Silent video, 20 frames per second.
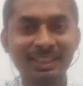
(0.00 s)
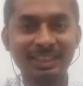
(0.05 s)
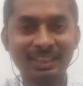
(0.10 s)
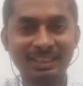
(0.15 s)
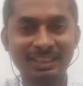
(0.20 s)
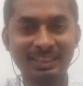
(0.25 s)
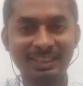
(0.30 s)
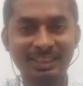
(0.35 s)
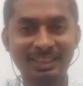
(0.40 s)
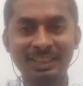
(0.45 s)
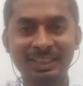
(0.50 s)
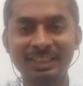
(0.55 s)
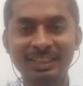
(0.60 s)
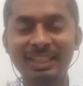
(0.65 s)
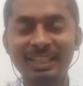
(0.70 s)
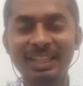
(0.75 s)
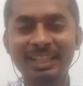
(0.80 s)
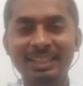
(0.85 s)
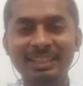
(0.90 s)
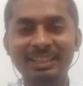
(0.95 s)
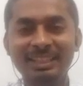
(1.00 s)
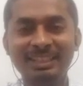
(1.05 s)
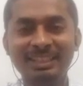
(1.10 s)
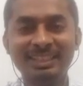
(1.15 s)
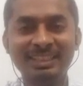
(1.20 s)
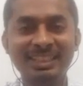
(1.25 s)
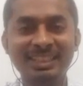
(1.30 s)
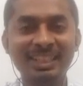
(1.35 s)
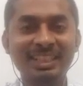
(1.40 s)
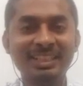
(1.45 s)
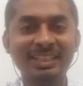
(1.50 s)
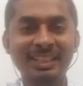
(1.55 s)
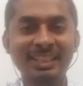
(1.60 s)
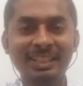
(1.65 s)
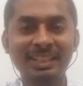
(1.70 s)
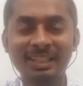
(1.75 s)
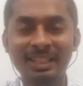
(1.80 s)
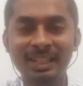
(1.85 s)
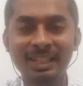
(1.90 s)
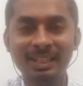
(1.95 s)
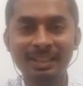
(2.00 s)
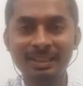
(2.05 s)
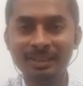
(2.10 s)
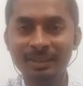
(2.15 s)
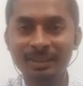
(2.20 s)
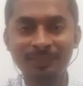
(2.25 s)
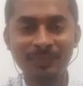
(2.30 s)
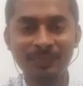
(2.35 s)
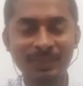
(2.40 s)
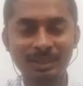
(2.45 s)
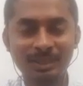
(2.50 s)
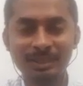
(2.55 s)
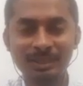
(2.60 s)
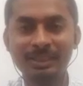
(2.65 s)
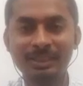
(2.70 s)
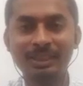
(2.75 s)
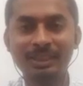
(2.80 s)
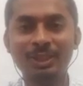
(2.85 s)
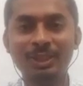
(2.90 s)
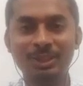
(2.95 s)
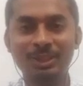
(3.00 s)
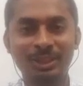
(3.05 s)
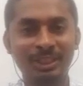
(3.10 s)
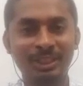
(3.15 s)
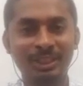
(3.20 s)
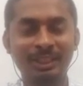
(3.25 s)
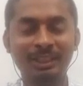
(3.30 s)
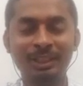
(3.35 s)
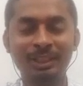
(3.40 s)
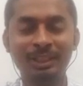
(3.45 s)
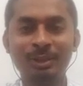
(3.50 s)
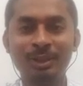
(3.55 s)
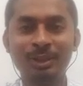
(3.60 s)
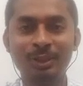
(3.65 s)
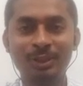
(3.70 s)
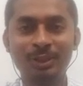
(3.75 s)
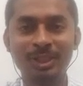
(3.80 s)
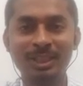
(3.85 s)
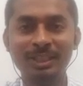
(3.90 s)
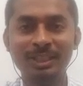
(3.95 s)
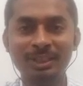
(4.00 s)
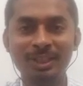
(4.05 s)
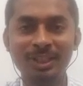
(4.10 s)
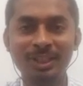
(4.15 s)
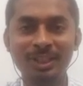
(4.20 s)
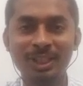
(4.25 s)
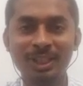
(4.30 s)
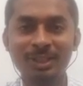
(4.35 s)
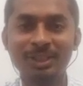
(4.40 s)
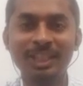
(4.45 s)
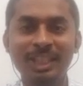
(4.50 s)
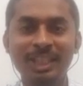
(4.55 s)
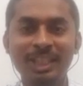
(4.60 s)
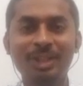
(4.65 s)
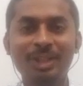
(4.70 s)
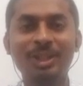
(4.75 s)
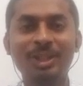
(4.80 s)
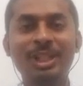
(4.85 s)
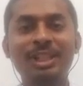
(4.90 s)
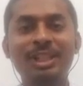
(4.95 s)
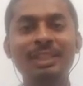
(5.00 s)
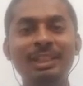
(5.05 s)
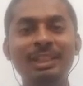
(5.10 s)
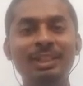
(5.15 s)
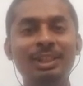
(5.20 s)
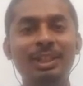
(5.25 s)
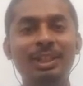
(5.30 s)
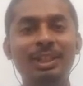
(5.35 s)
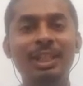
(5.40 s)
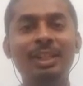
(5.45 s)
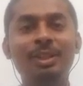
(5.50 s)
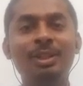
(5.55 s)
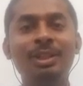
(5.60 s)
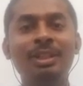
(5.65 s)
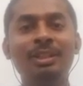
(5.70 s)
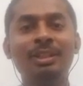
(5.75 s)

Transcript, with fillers: Uh, then sir said that uh, no, your question is not allowed. You are allowed